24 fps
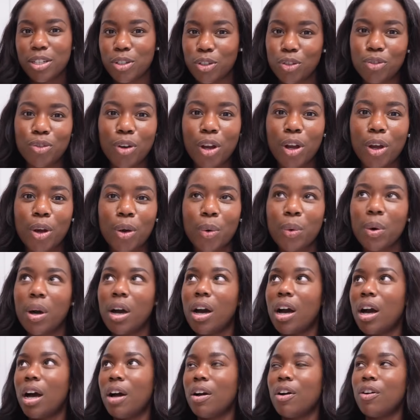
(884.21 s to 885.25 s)
intro
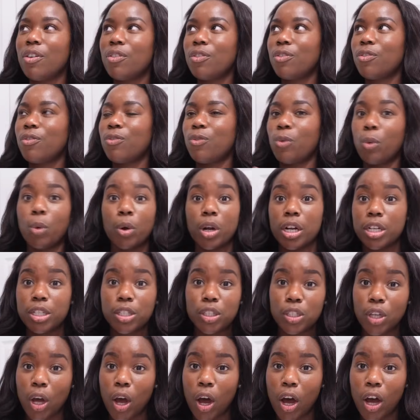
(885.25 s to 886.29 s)
for a
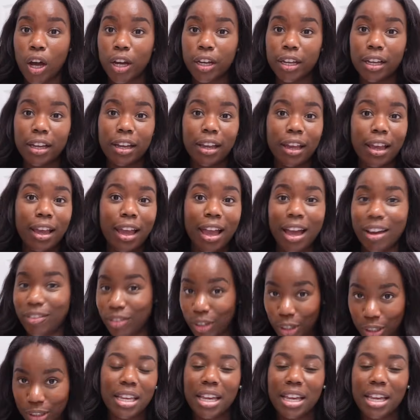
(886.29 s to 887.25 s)
song ever.